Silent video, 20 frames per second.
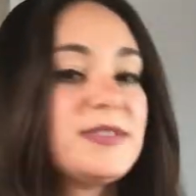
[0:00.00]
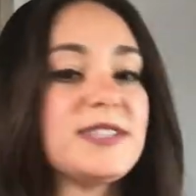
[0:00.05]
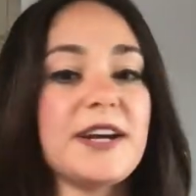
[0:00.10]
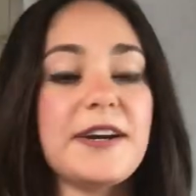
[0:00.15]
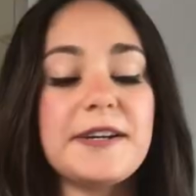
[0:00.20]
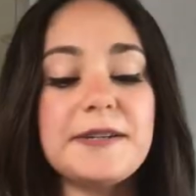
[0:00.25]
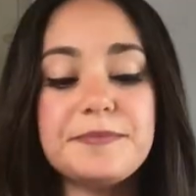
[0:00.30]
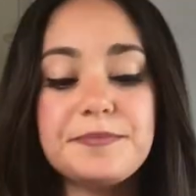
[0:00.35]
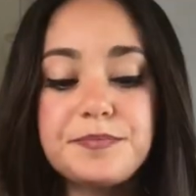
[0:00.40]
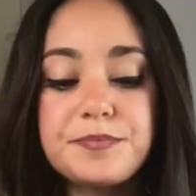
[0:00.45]

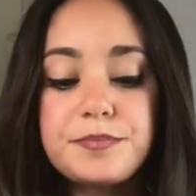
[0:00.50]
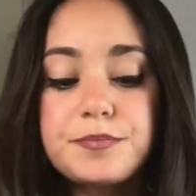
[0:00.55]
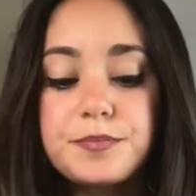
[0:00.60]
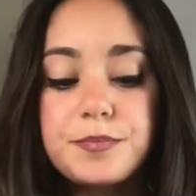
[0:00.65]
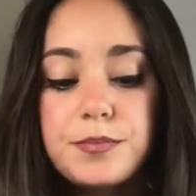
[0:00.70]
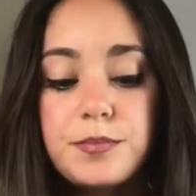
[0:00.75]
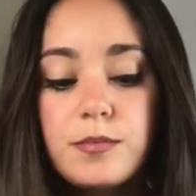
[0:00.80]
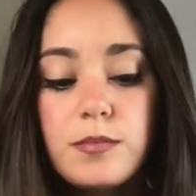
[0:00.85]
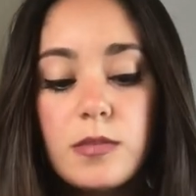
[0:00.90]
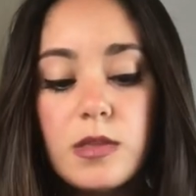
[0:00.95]
sorry,
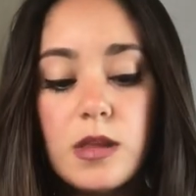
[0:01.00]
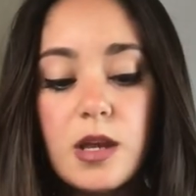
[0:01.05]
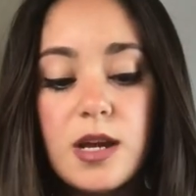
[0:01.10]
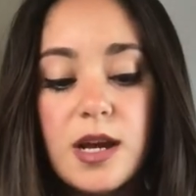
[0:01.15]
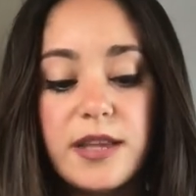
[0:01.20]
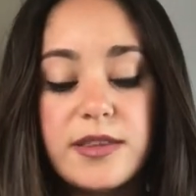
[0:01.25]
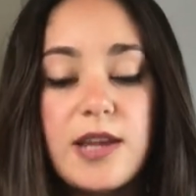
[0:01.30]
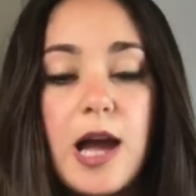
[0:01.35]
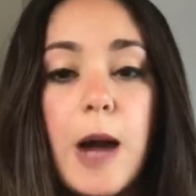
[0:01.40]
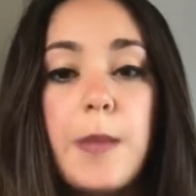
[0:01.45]

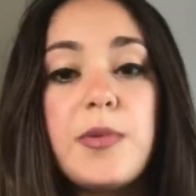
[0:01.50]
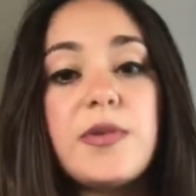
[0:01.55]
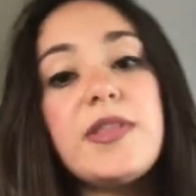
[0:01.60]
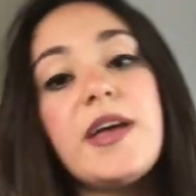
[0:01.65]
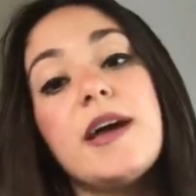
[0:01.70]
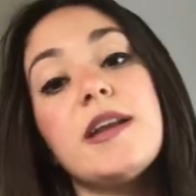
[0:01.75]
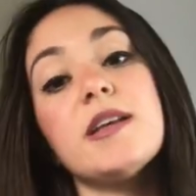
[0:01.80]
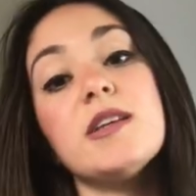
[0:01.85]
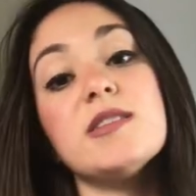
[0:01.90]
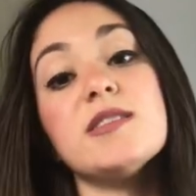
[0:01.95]
a topper
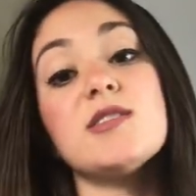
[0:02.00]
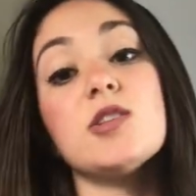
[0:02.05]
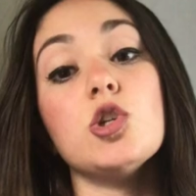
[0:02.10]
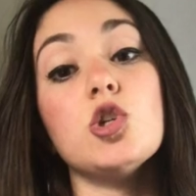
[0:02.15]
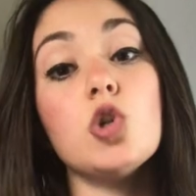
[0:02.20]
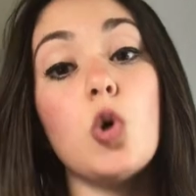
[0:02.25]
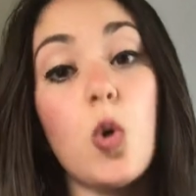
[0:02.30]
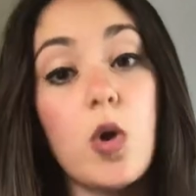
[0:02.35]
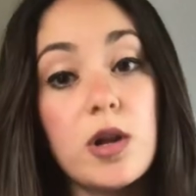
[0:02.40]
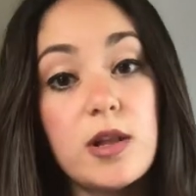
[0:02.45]
that is
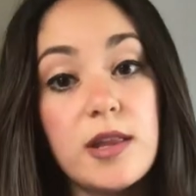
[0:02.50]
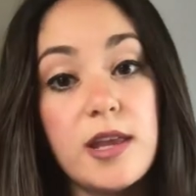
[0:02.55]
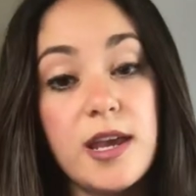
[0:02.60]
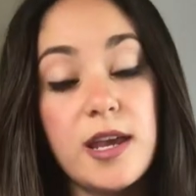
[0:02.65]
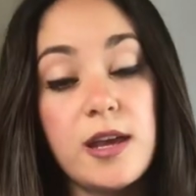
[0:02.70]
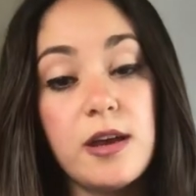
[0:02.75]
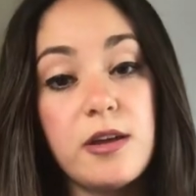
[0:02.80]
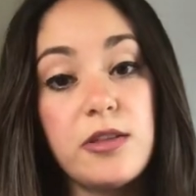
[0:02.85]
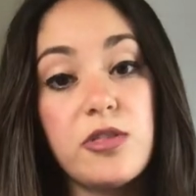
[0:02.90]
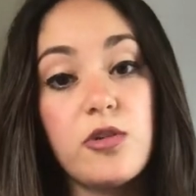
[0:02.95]
your
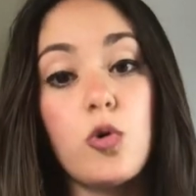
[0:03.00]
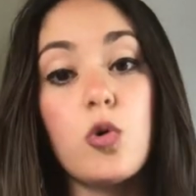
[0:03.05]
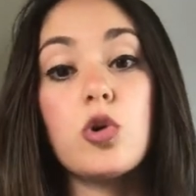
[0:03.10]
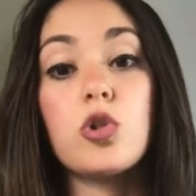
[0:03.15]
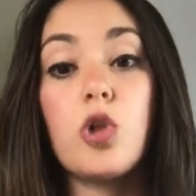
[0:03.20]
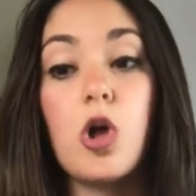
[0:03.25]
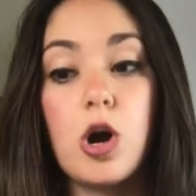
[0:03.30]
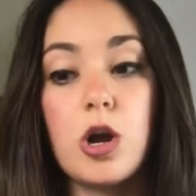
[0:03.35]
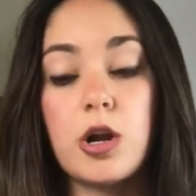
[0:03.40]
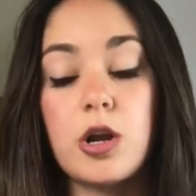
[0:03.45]
length or
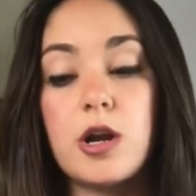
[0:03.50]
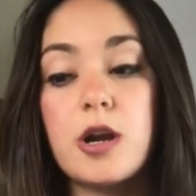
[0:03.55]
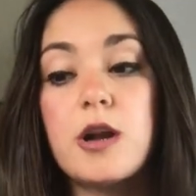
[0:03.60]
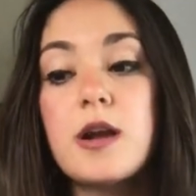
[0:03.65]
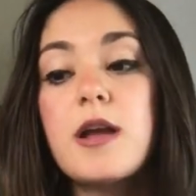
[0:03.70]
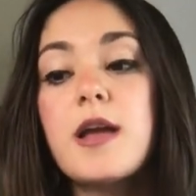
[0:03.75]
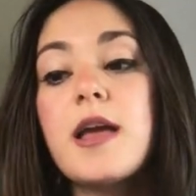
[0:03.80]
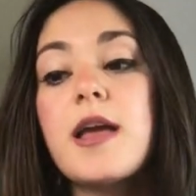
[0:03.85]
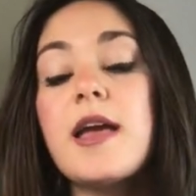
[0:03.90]
longer.